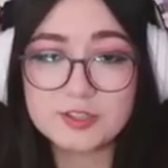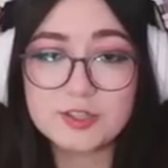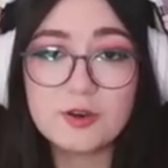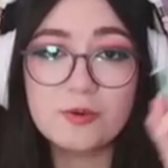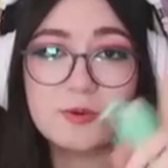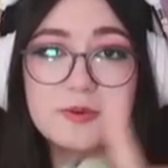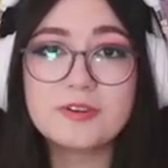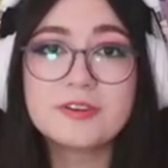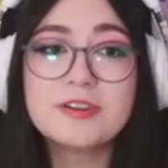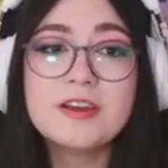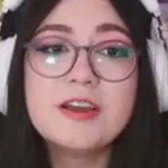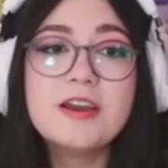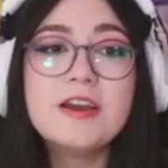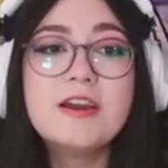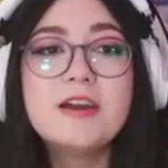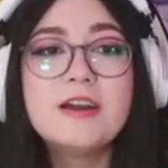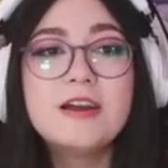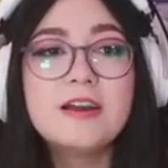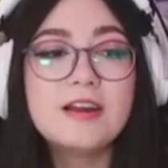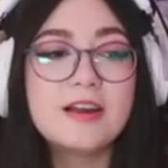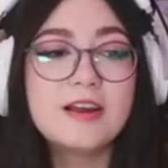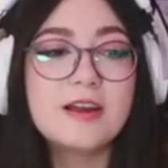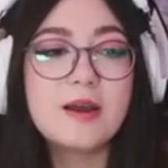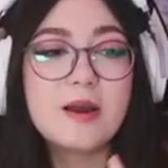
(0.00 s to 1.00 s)
So
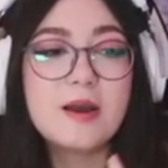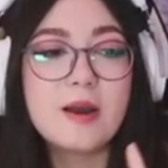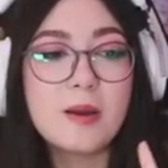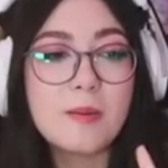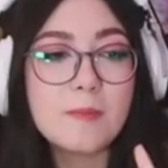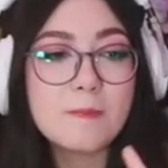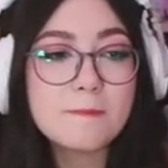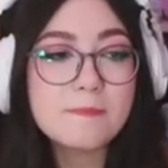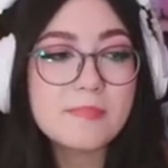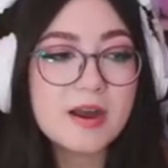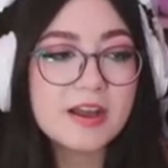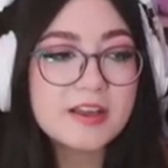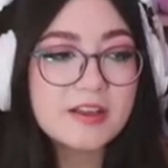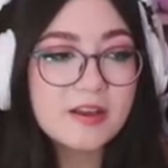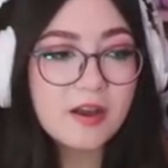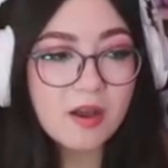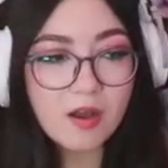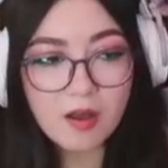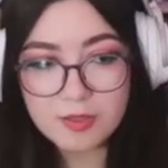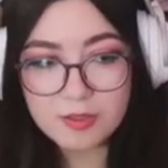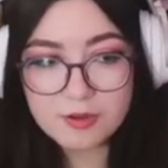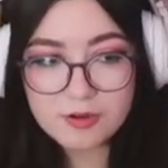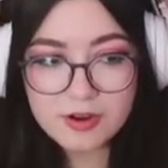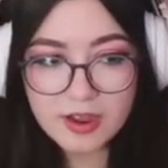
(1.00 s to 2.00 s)
my
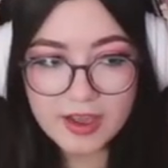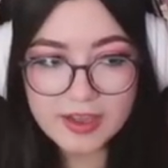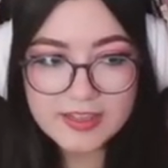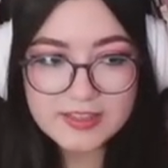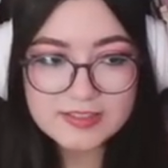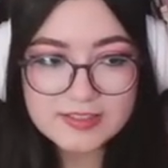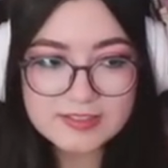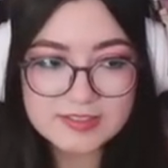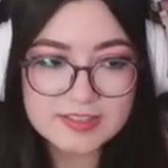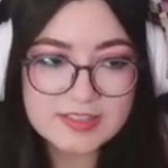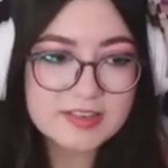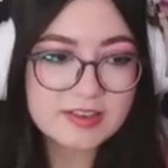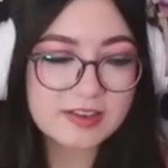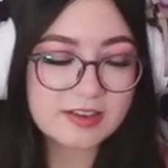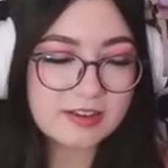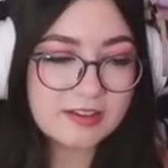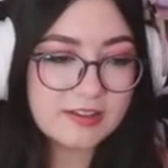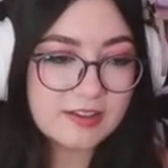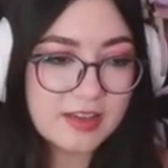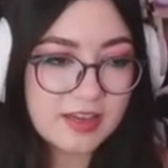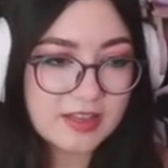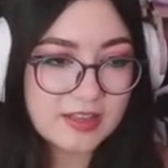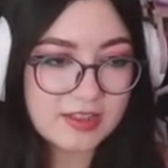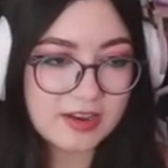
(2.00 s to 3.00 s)
other
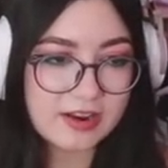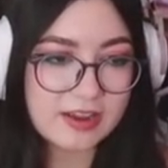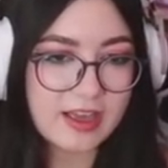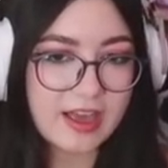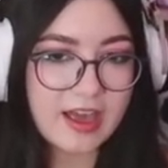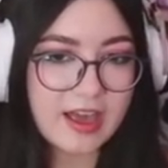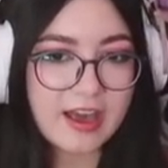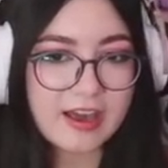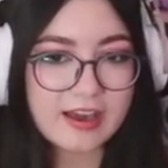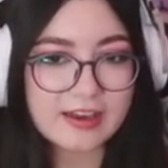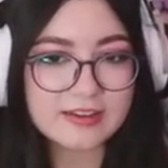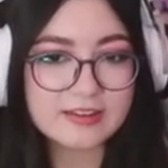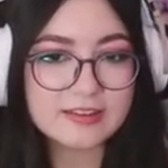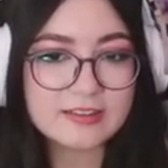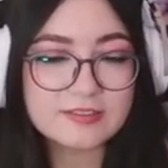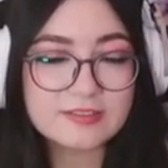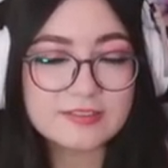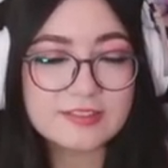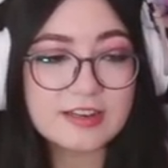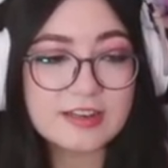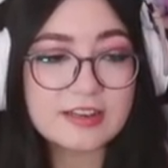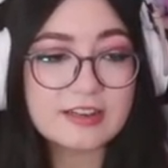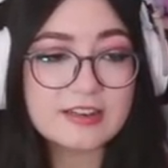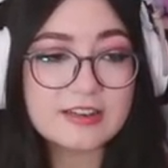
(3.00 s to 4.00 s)
idea that I had
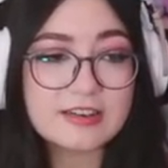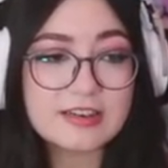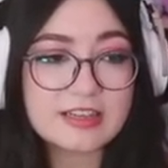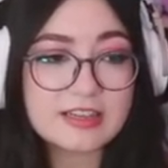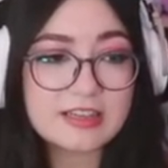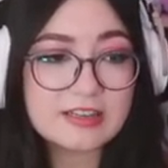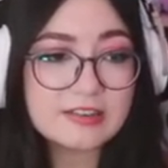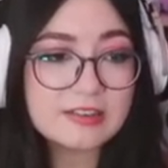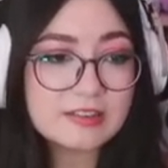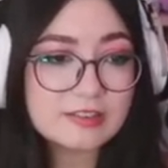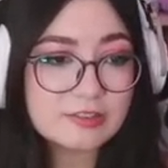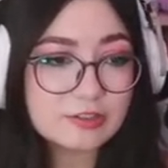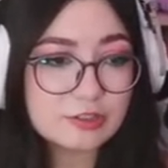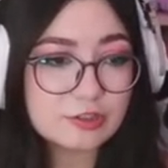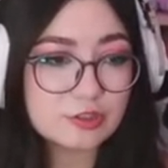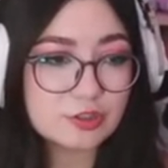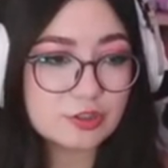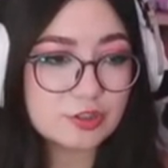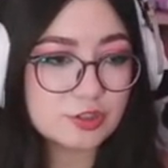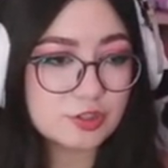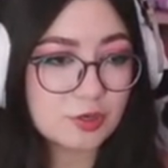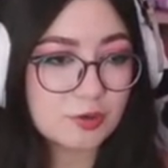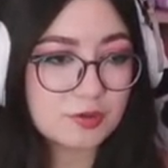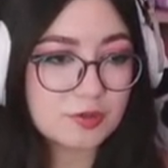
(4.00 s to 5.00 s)
that I need to
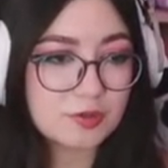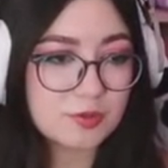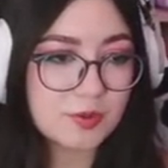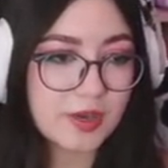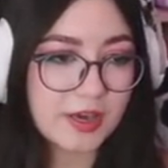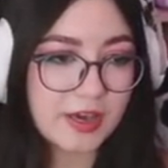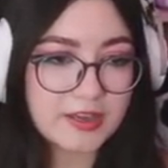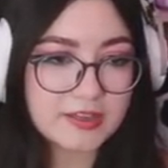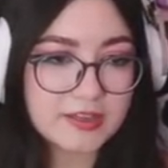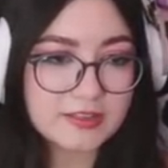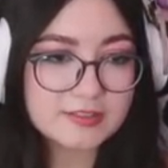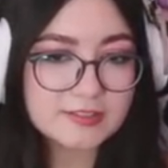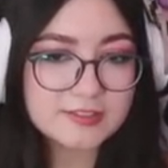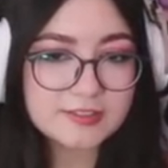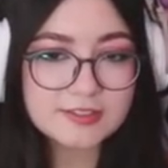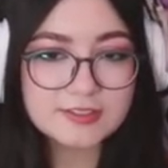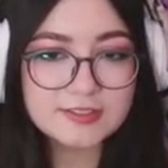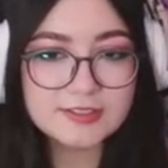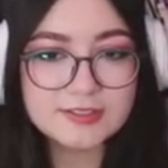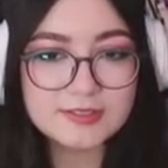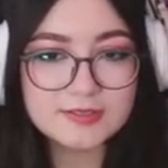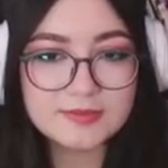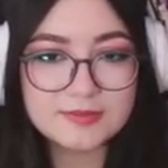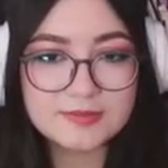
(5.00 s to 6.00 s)
show you guys,
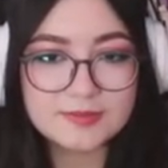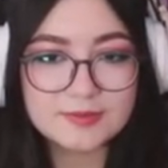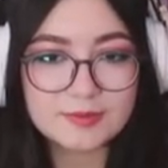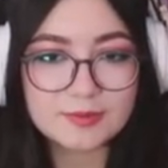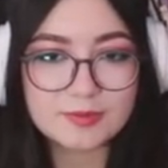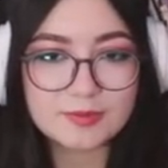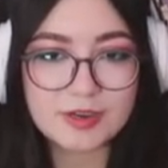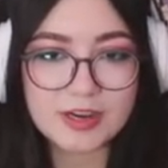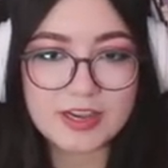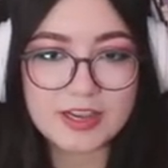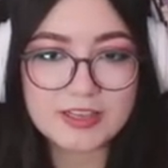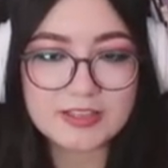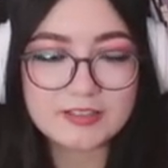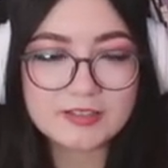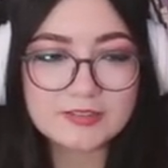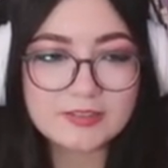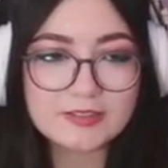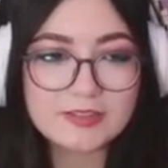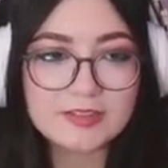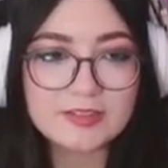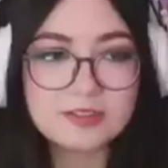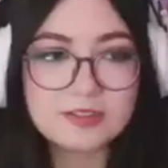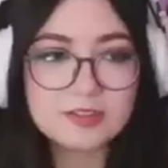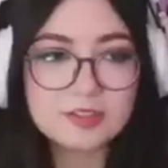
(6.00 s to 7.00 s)
right?
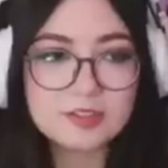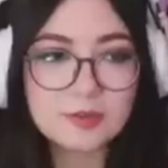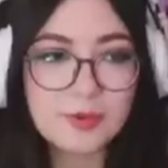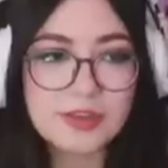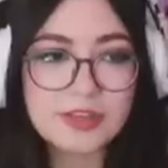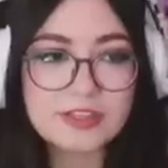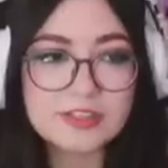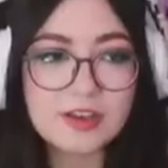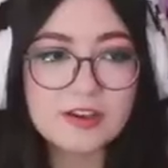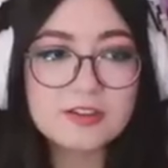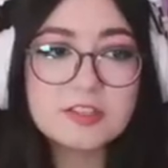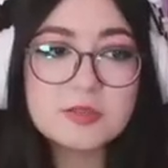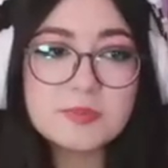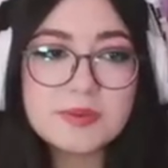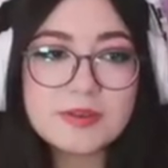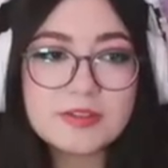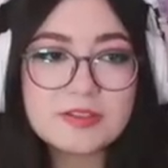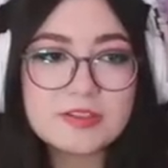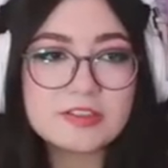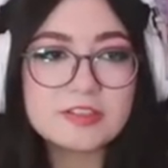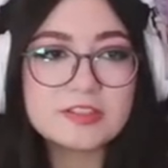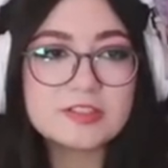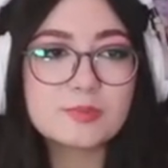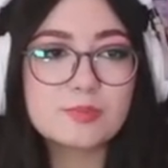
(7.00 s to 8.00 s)
So I talked about
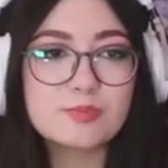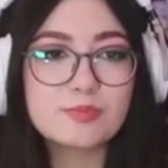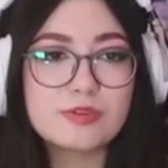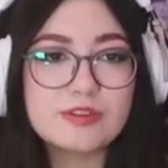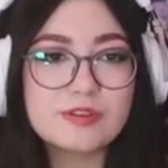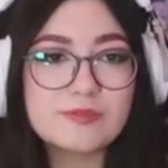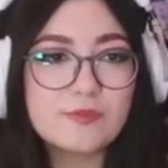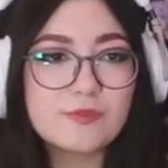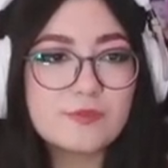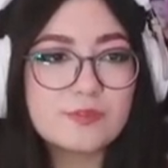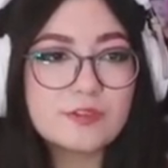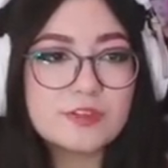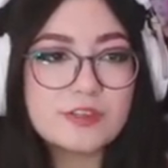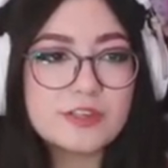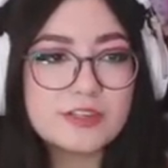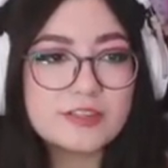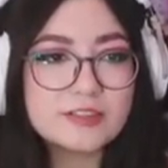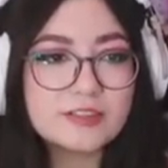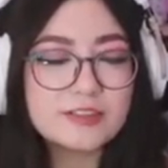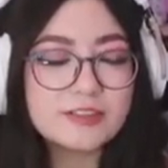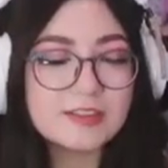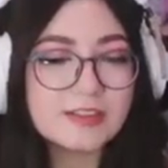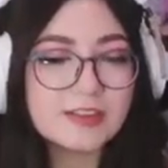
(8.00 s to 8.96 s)
this briefly